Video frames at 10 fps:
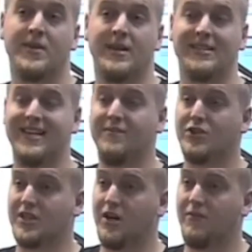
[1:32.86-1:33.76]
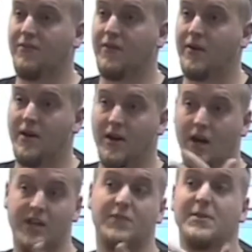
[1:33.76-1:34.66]
is give yourself
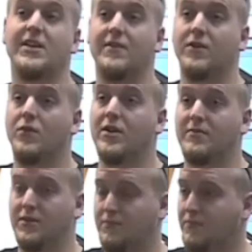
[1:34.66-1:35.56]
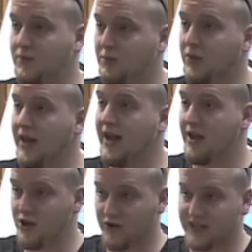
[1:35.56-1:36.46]
a specific rhythm to play
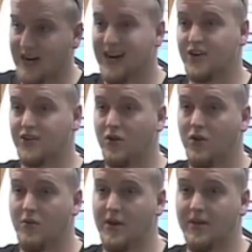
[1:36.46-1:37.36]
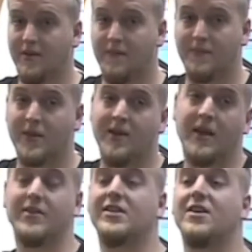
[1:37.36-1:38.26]
your entire solo with.
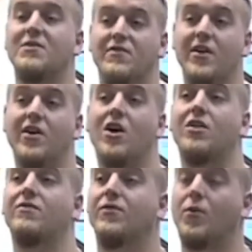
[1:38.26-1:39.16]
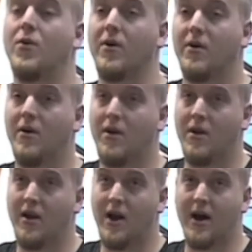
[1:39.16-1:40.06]
Now this is going to be very hard for
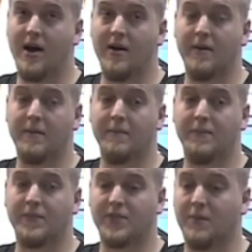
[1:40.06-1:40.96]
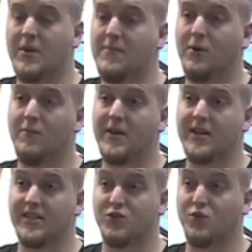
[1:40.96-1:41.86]
some people
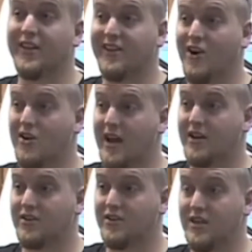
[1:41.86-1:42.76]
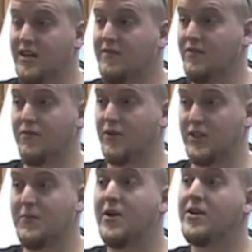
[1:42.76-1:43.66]
because it's really hard even for
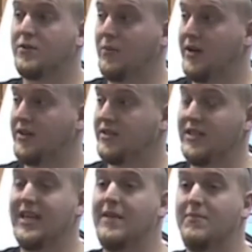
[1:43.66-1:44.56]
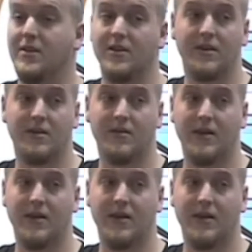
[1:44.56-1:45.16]
experienced players to keep the